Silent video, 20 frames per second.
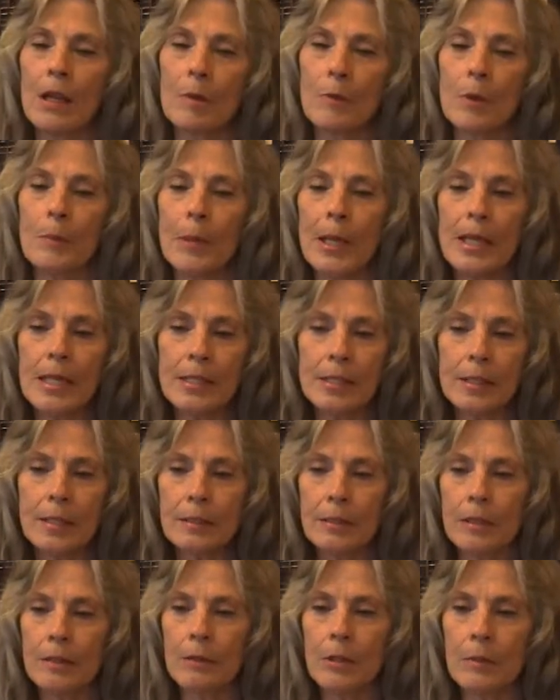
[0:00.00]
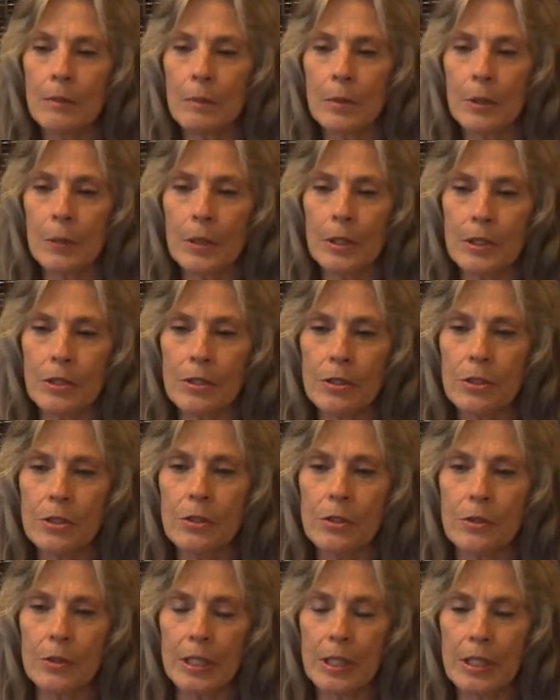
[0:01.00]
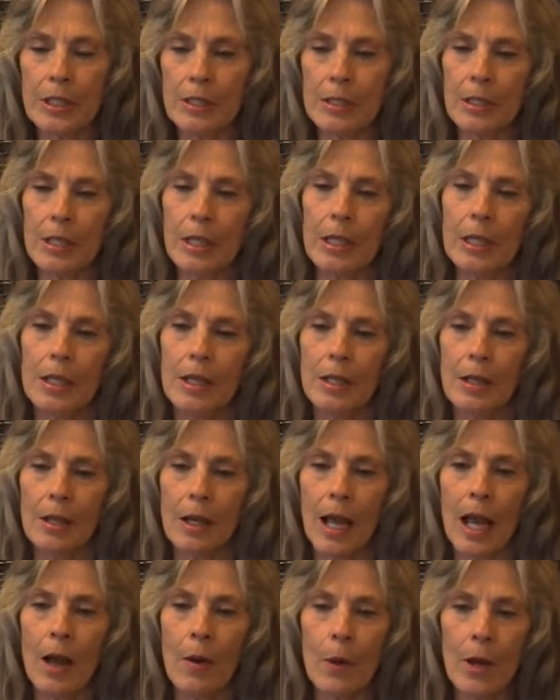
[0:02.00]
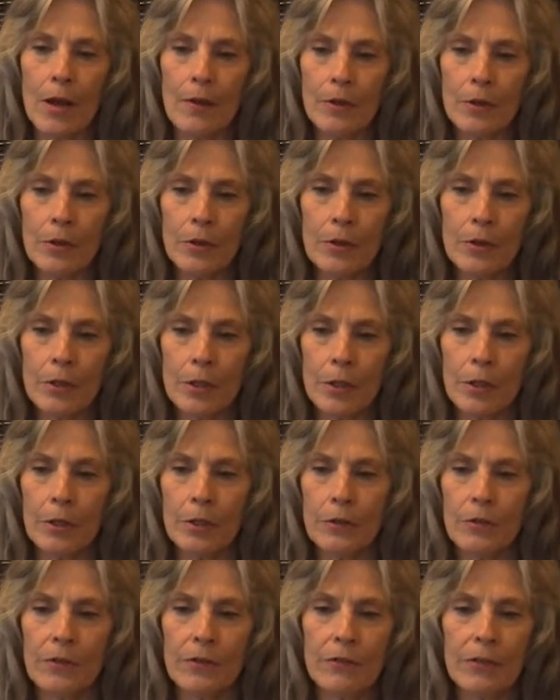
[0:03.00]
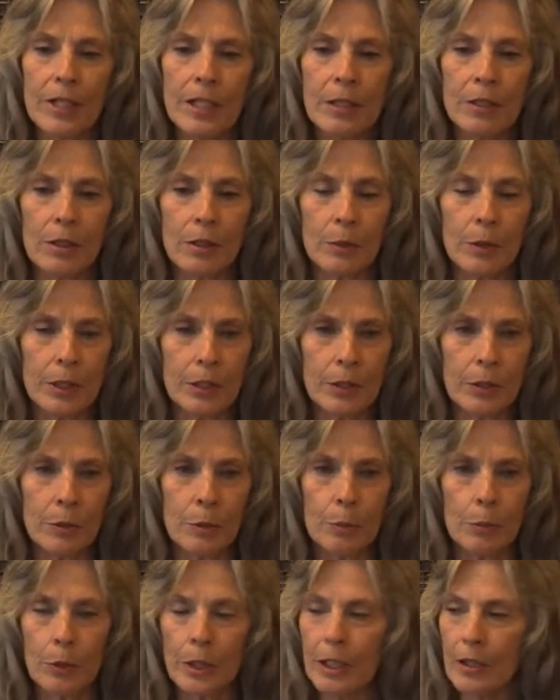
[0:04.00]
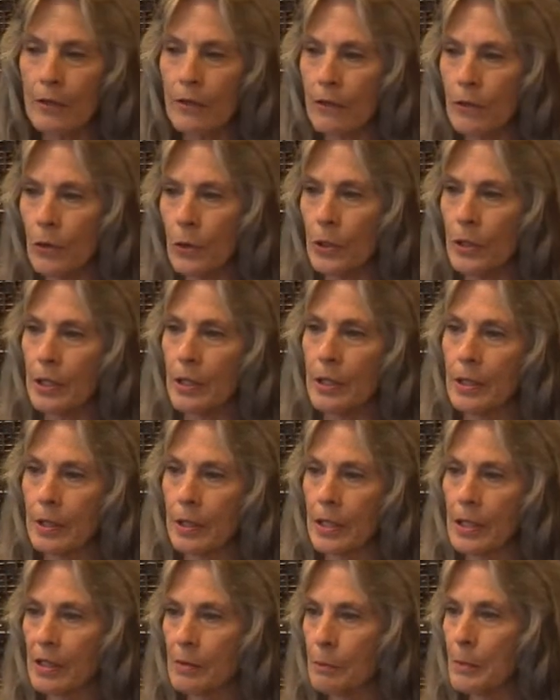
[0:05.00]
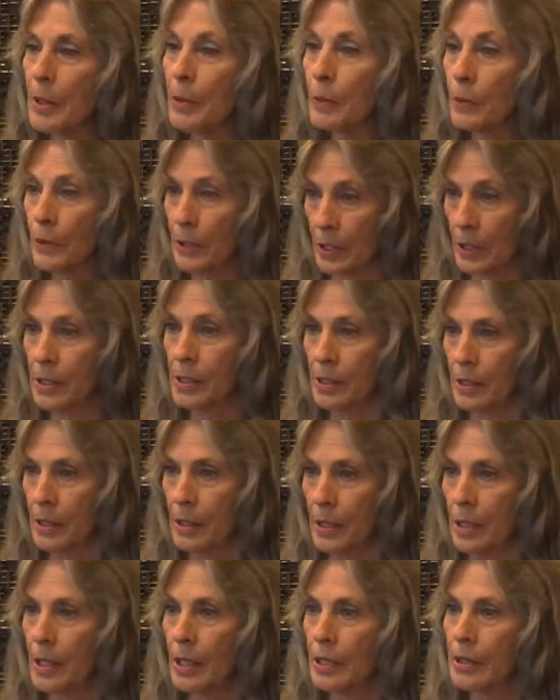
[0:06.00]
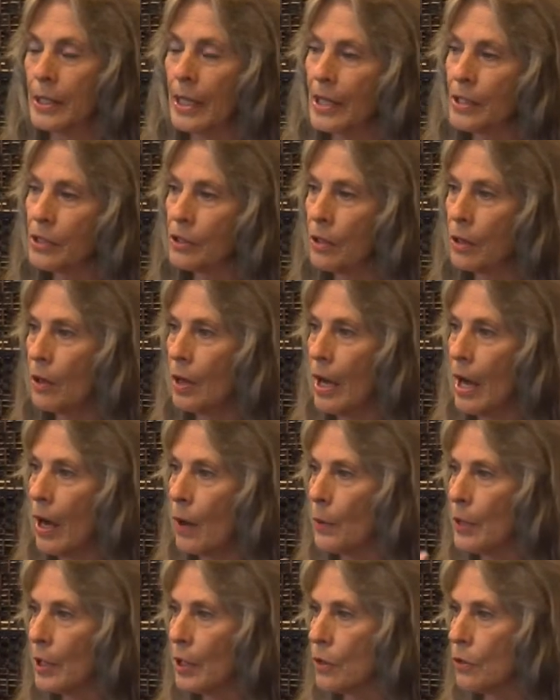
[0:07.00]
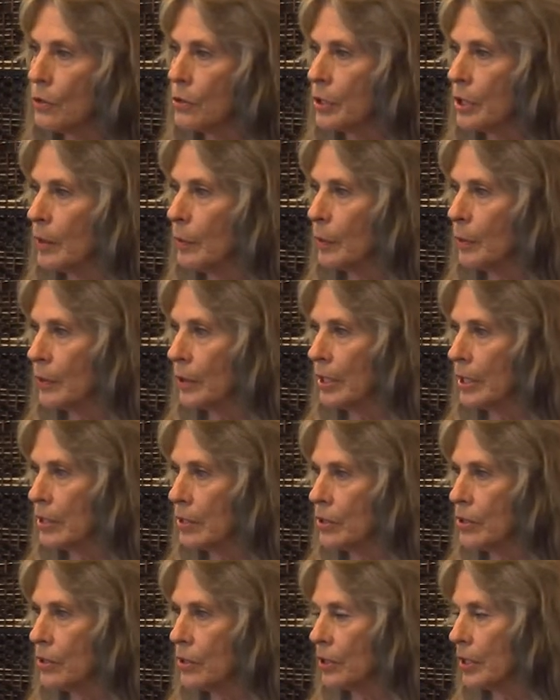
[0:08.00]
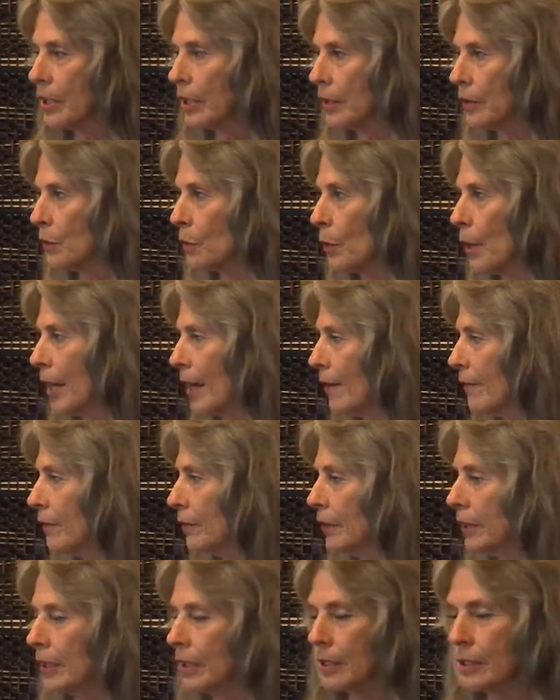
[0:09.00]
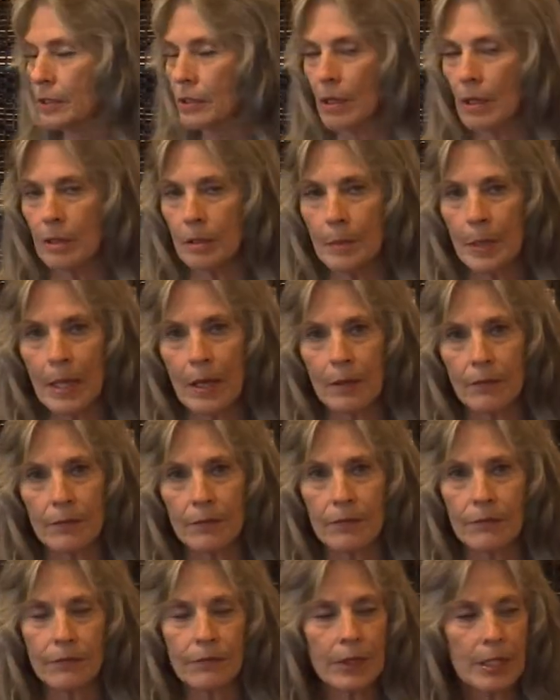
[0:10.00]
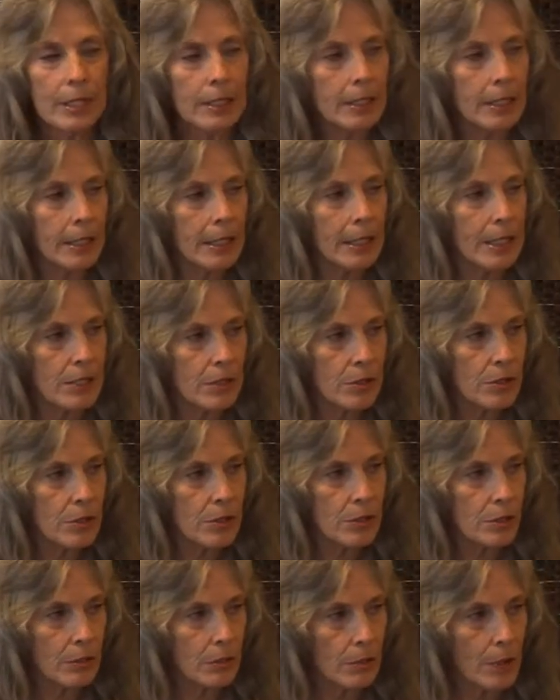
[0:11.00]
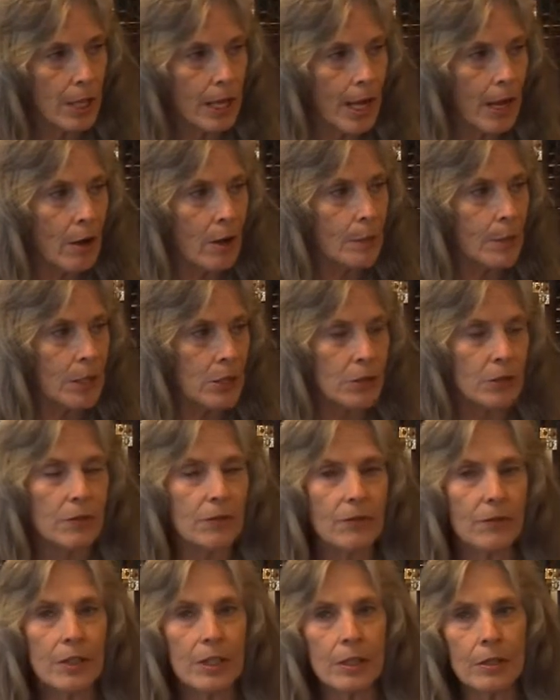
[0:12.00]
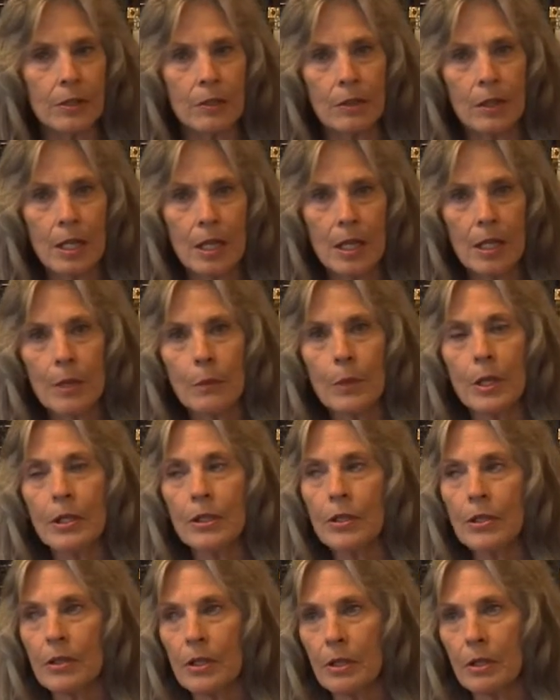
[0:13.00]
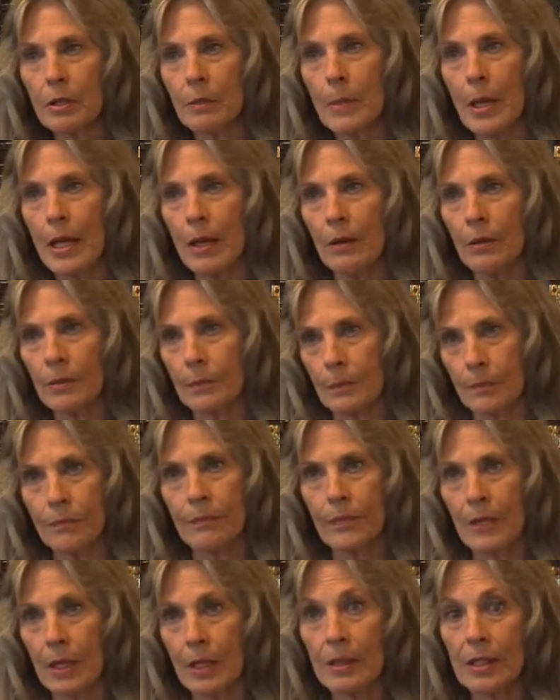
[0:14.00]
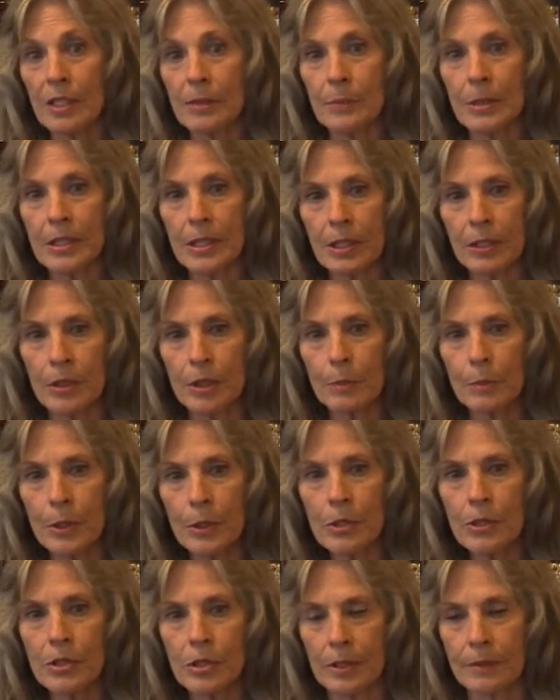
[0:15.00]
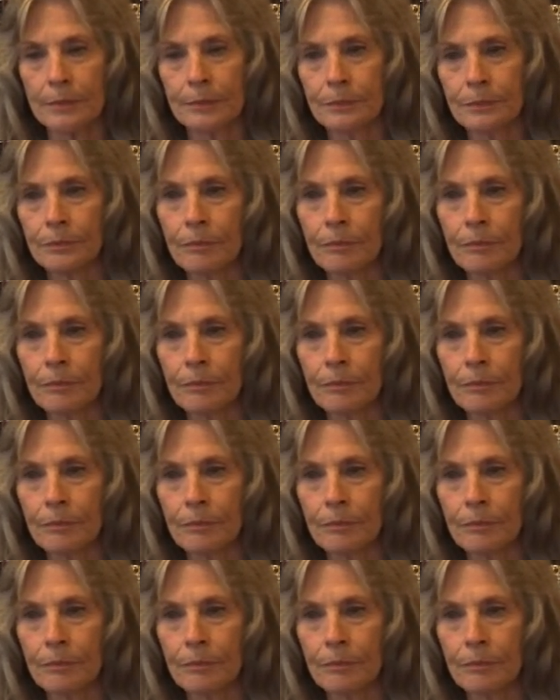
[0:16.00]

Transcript: But basically what we want to do is, however you feel when you bring forth these memories, that's how we go deeper into the unraveling. It's all about feeling into how it makes you feel when you think about this particular person.